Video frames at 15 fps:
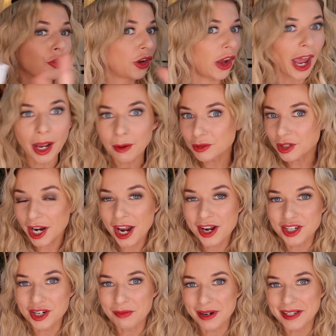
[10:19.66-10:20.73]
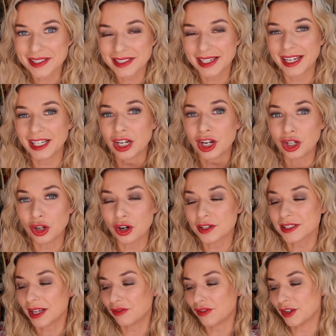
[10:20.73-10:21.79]
Game changer, my skin
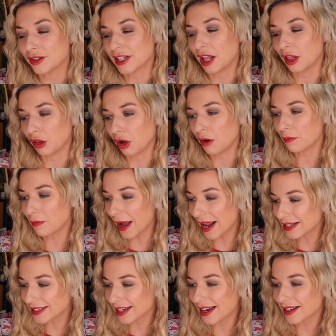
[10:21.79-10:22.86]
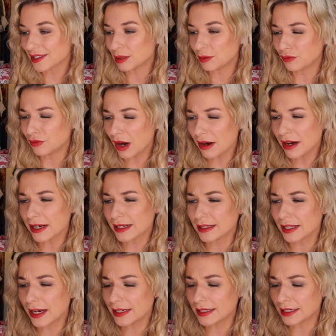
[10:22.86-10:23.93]
looks and feels a lot better, so I'm very
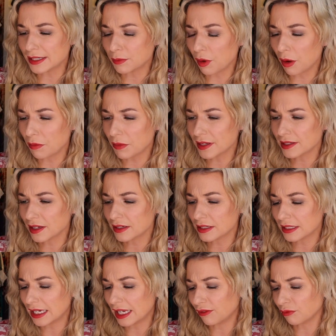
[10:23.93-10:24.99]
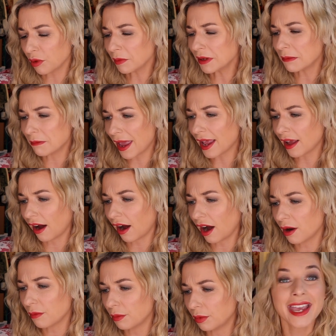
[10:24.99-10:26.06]
excited to pop this underneath probably
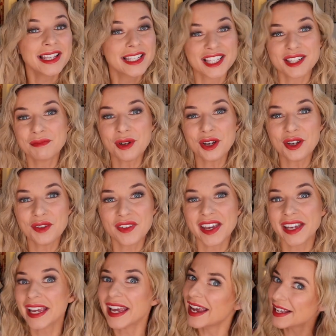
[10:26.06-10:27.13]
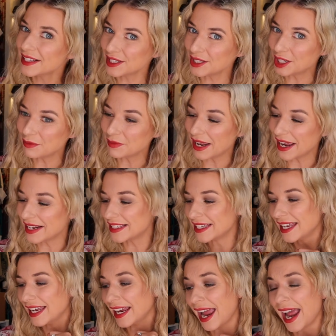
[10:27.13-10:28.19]
makeup. It's smoothing, it's
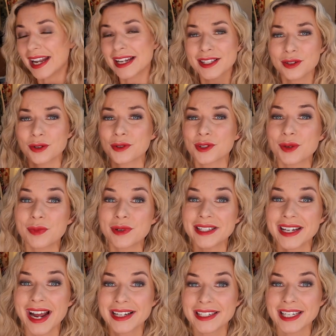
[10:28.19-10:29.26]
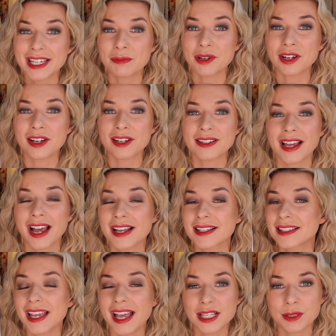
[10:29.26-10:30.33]
illuminating, and it's also protecting because it has
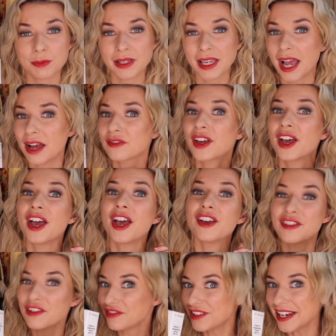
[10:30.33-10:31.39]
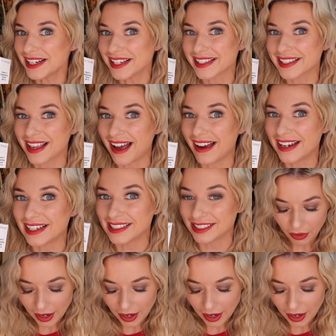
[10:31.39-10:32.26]
the S P F fifteen inside.